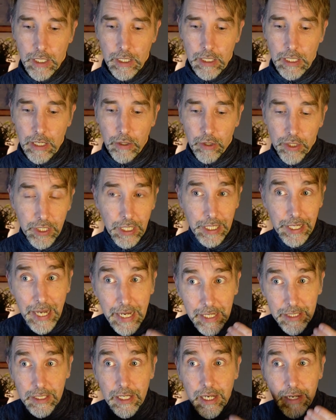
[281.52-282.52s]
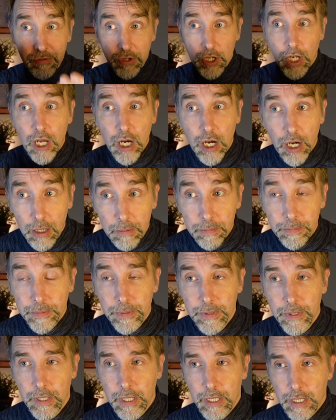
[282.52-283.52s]
Now, at the next level up,
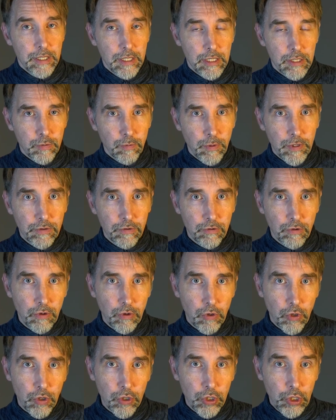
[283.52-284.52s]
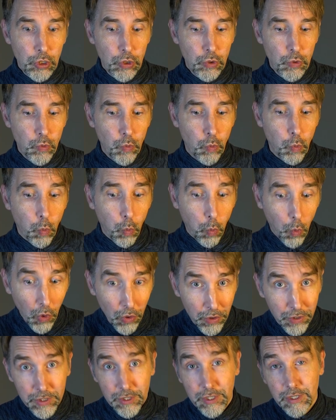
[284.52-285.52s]
there's whether or not you
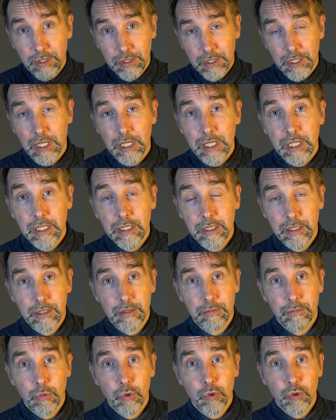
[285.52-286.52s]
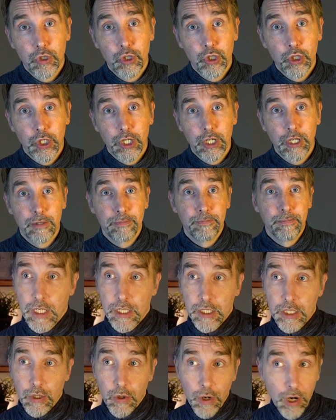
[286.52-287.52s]
want to eat more sugar.
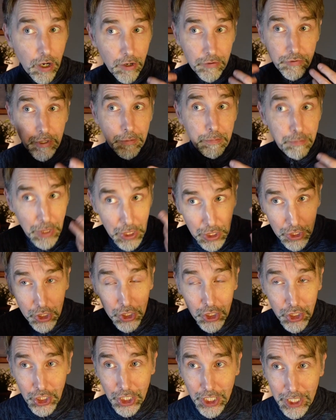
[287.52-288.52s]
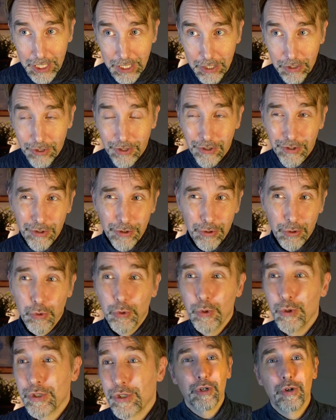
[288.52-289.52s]
So after binging, the
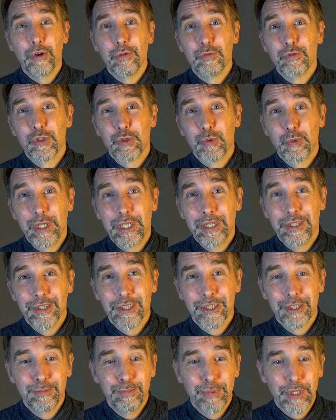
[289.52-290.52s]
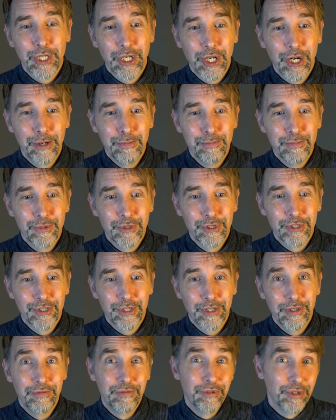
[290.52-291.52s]
thought of sweetness
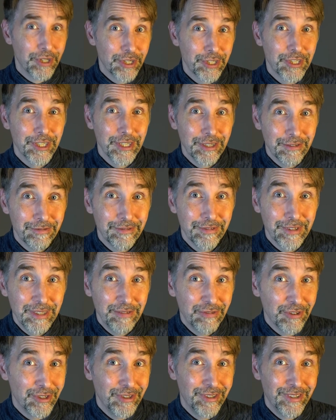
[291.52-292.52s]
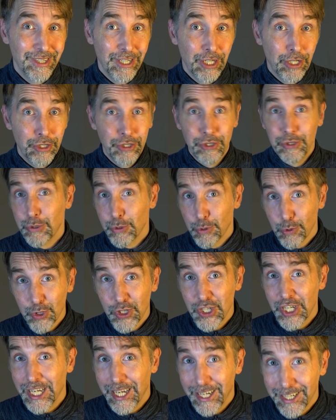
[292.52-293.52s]
becomes aversive, even
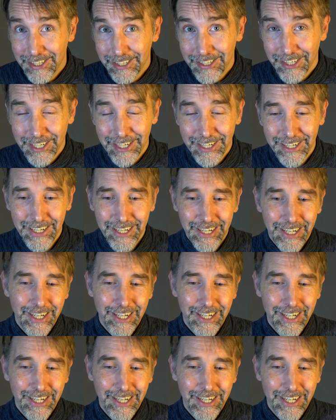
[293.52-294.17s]
nauseating.